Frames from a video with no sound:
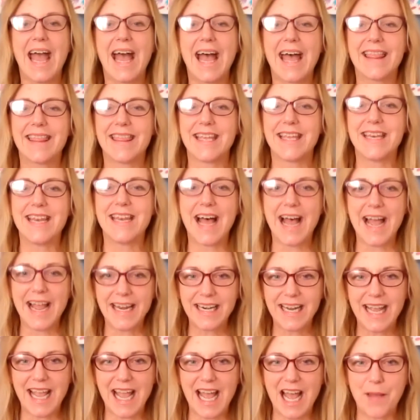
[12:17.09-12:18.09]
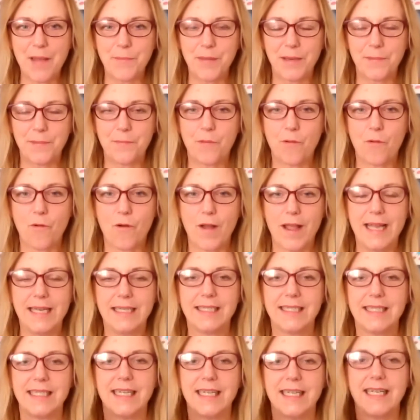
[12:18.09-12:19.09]
The 9 gamut
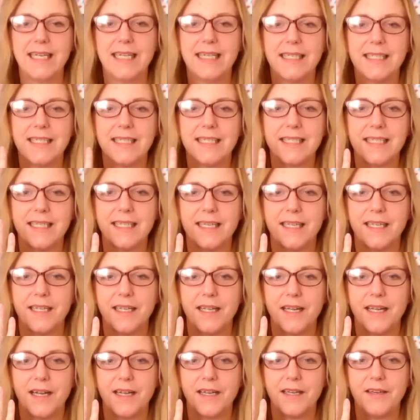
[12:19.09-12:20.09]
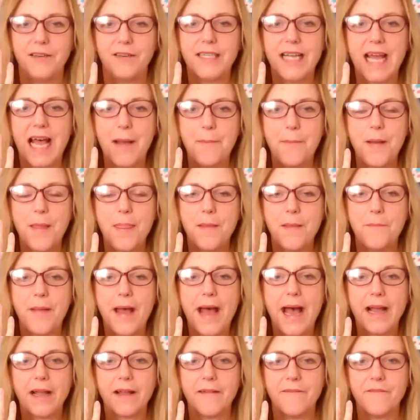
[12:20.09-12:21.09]
point is you tap on the
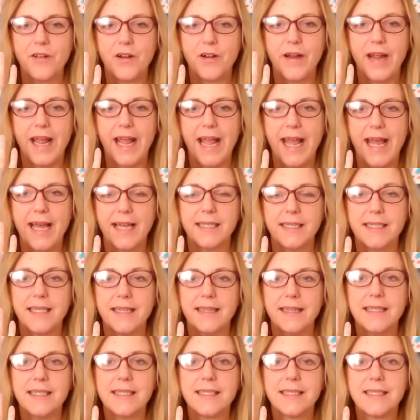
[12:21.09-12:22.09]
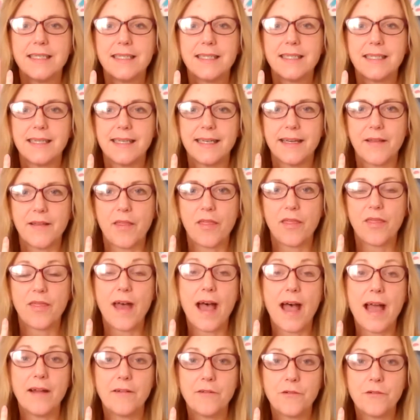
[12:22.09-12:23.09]
back of your hand, and this is the
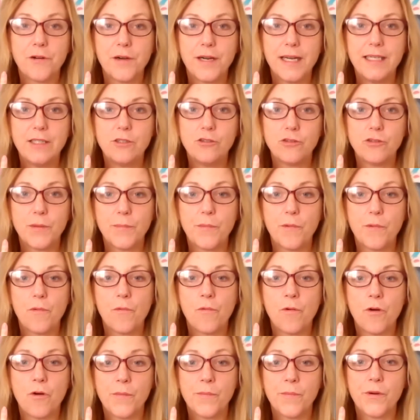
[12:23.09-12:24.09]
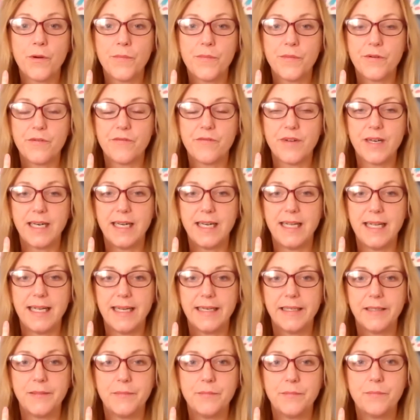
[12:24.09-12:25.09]
thyroid triple warmer
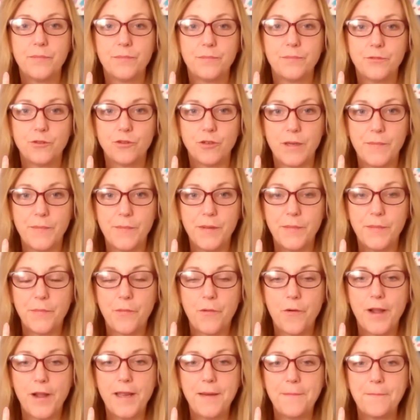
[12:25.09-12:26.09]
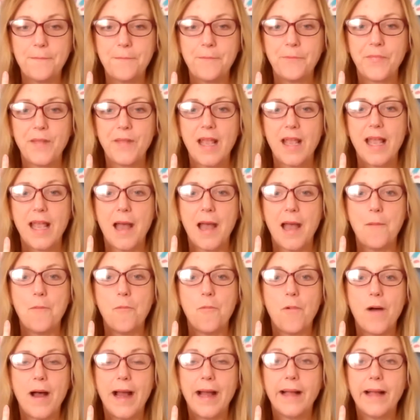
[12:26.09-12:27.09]
meridian treatment point.
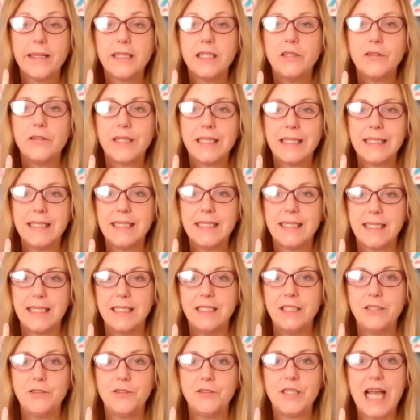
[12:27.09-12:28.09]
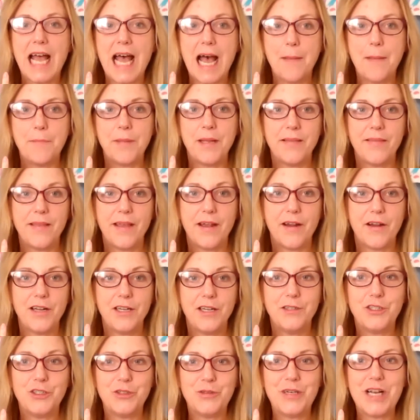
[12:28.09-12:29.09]
And while you continue tapping there,
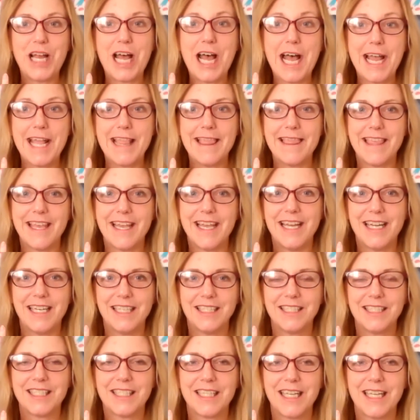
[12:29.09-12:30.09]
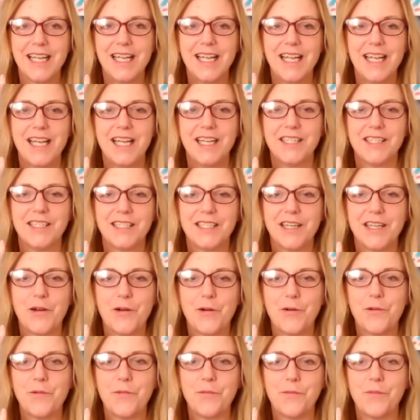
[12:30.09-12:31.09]
you do 9 things.
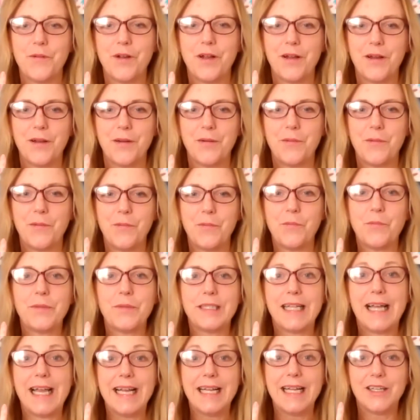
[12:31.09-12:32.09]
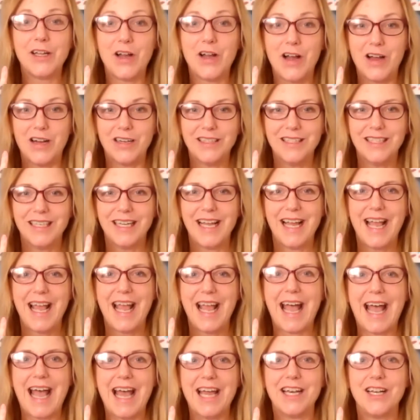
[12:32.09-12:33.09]
So play along,
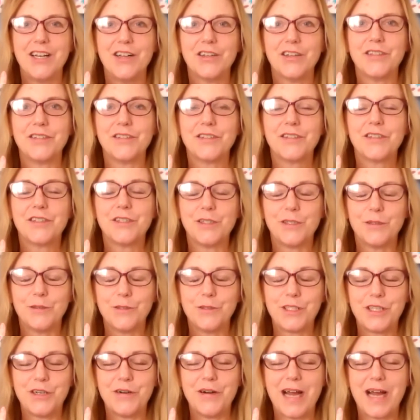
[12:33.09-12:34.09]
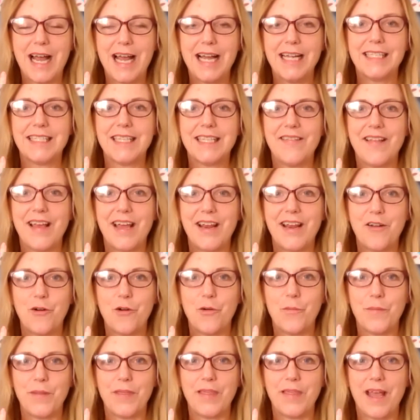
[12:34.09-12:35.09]
and you'll close your eyes and then
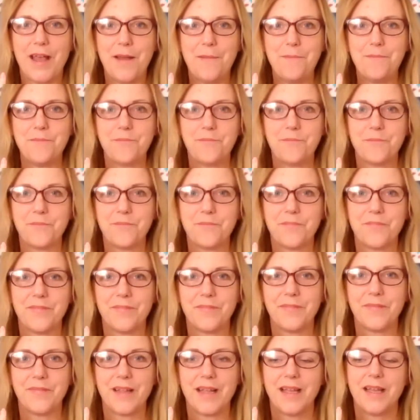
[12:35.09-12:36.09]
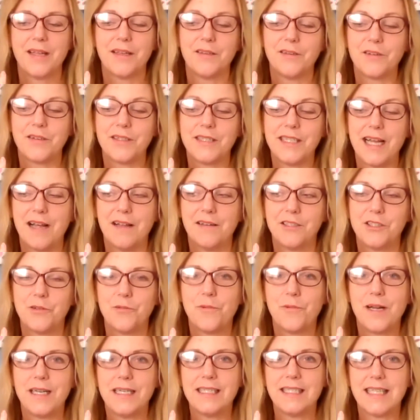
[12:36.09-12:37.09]
open them. Look down to
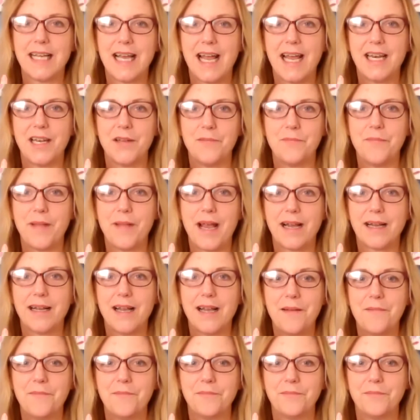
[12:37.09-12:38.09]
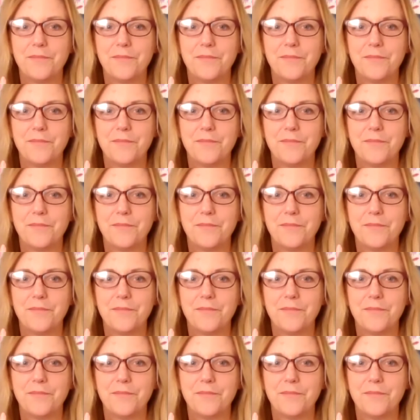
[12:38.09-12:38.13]
one side and back up.